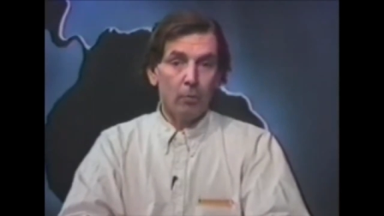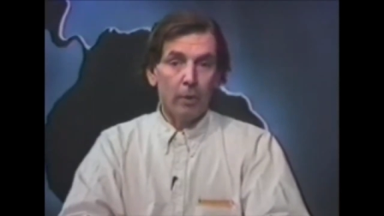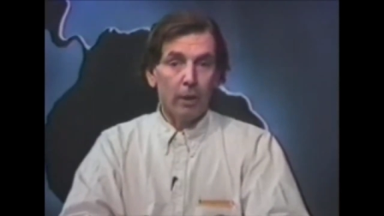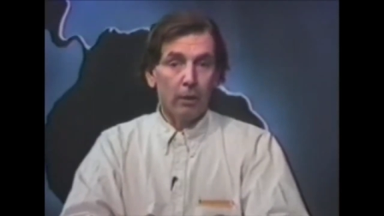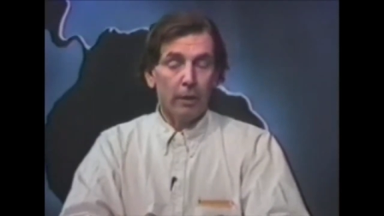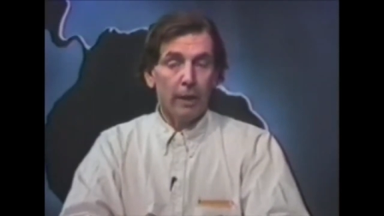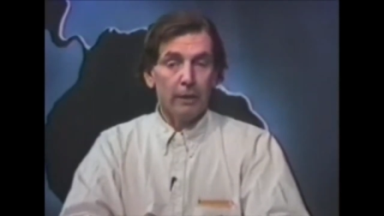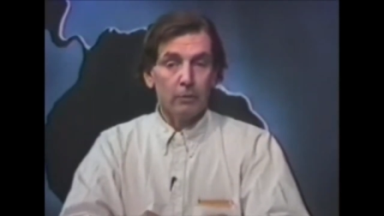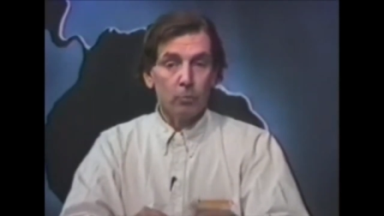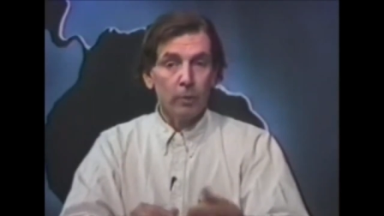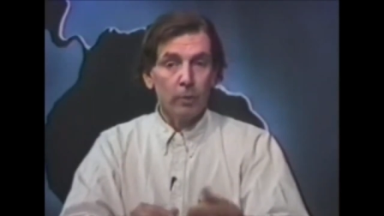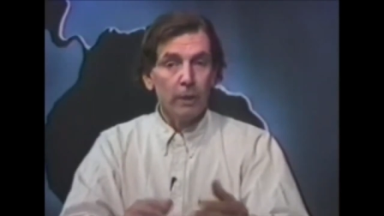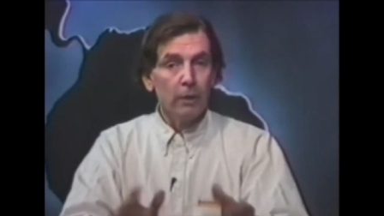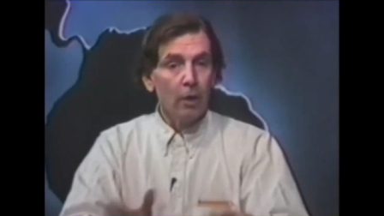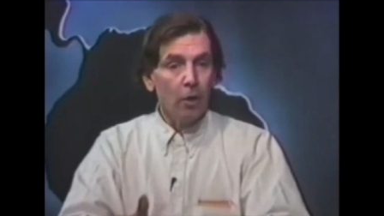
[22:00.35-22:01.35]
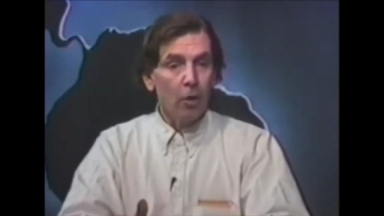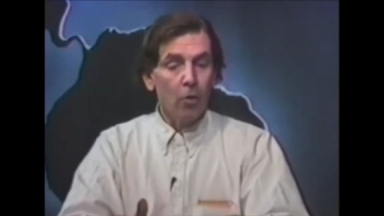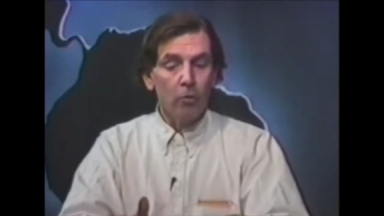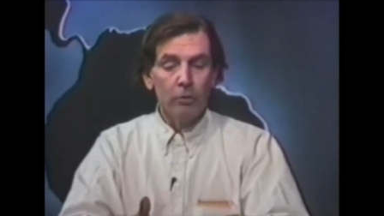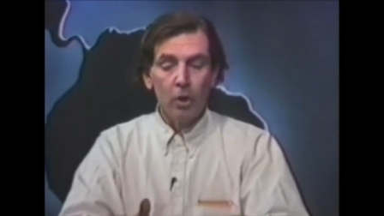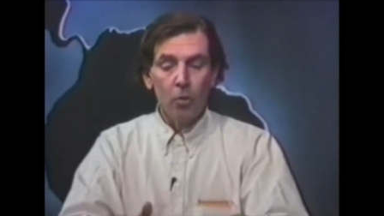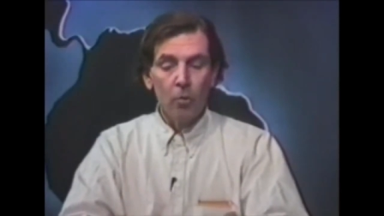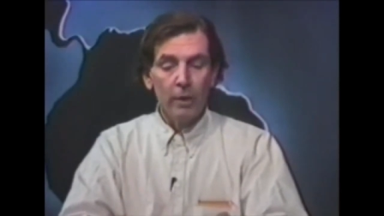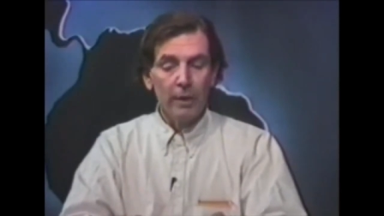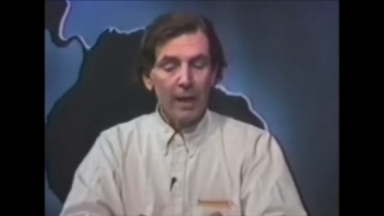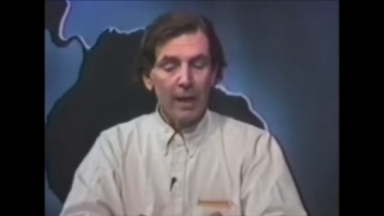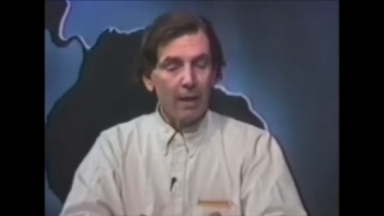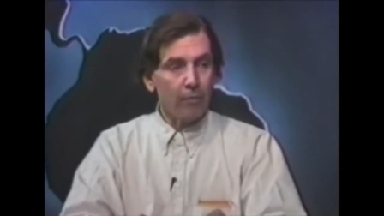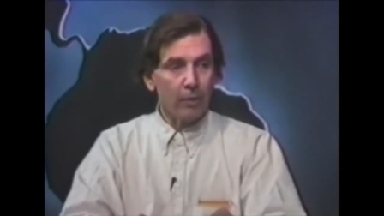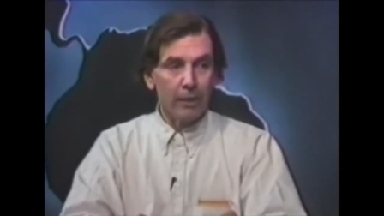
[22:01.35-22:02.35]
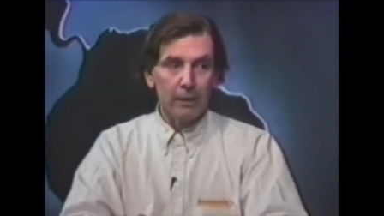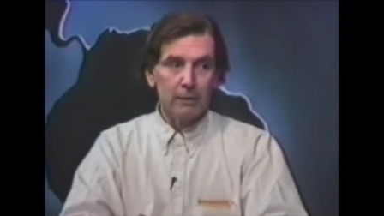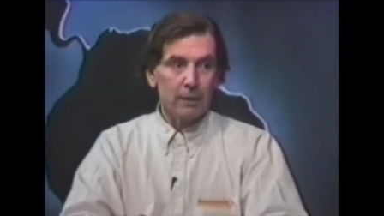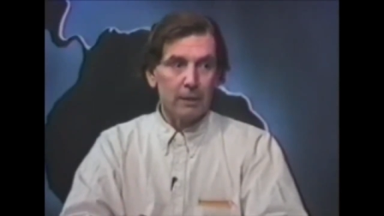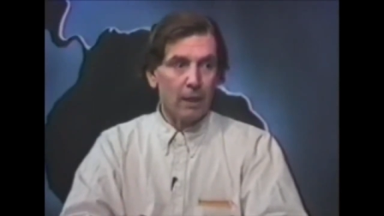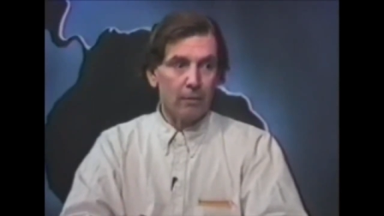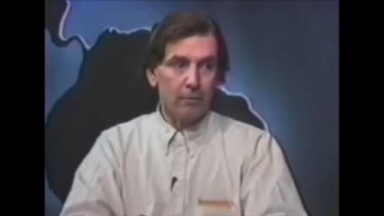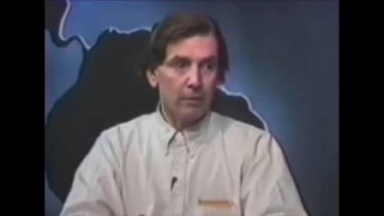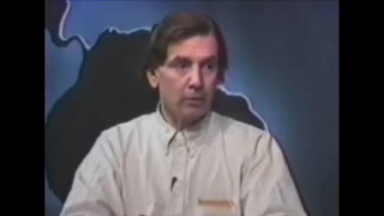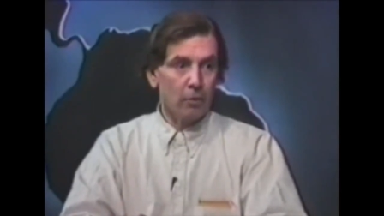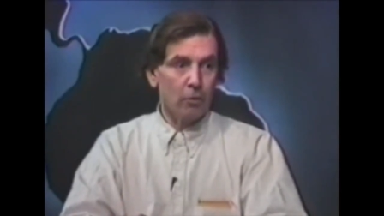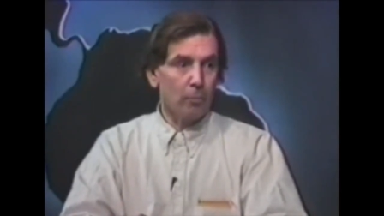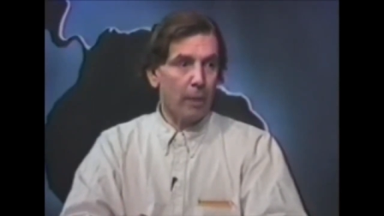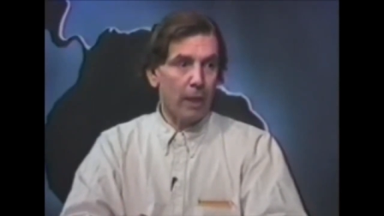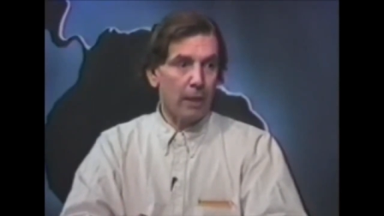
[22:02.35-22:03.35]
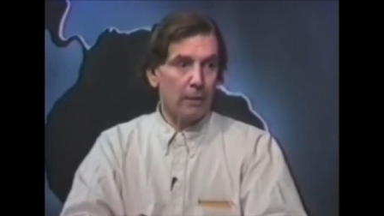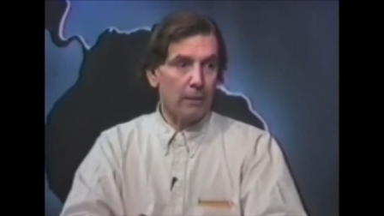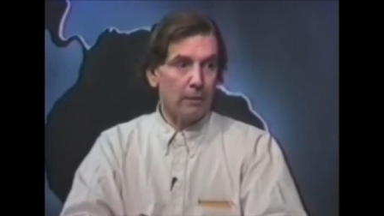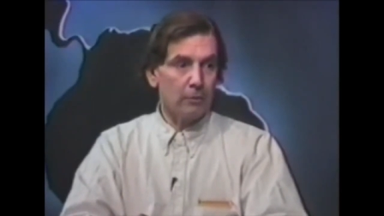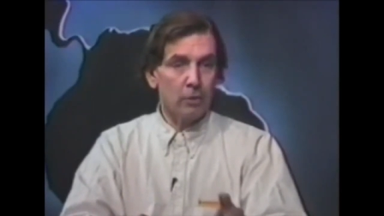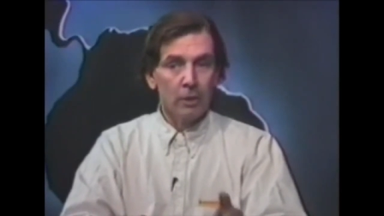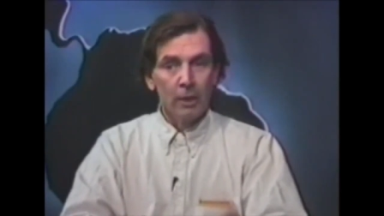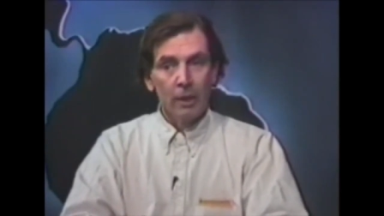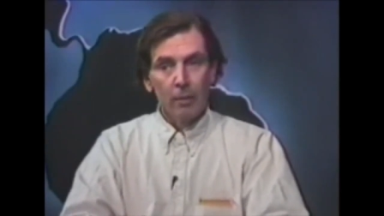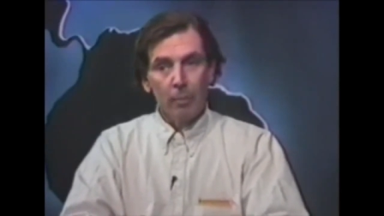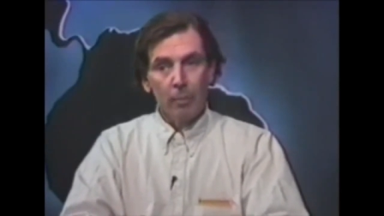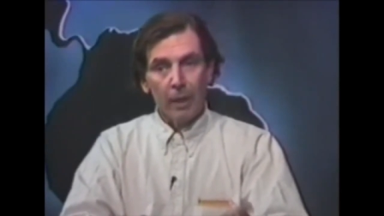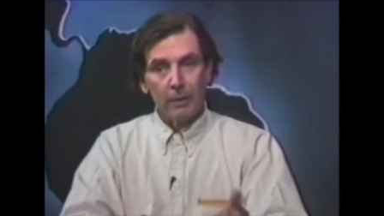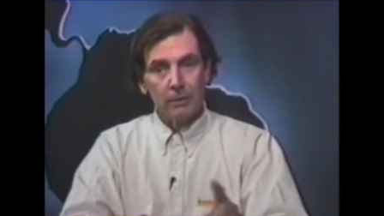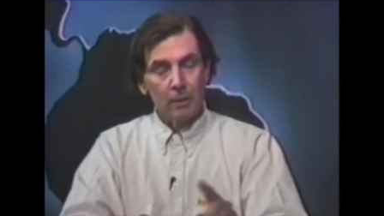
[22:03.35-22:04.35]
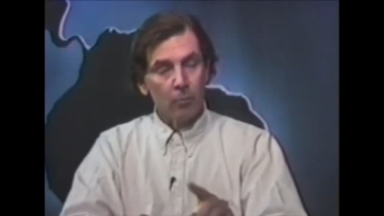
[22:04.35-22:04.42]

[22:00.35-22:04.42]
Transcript: Well, as we know, no one ever gets out of his own bondage by